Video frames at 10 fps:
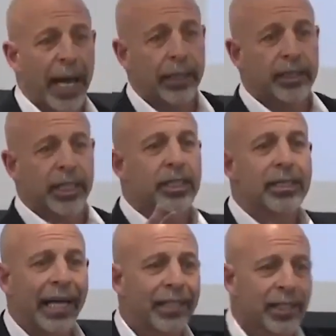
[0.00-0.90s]
back and says,
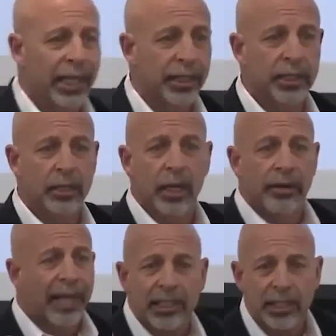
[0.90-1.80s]
nonsense,
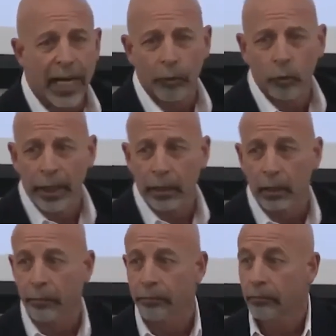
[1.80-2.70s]
that's not
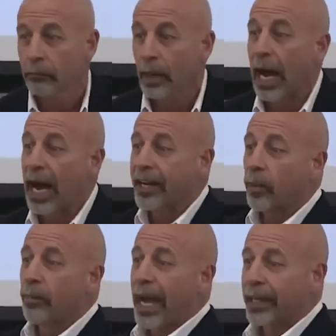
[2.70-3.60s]
real. I
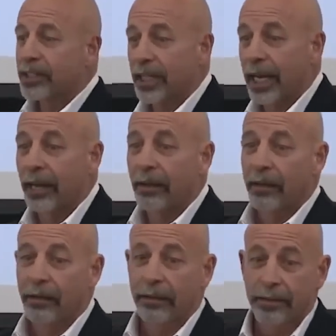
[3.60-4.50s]
come back and say,
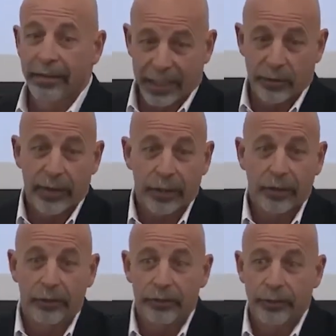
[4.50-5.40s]
that's fake
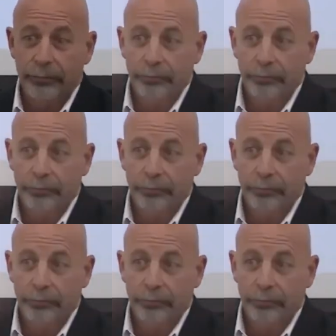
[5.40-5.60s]
news.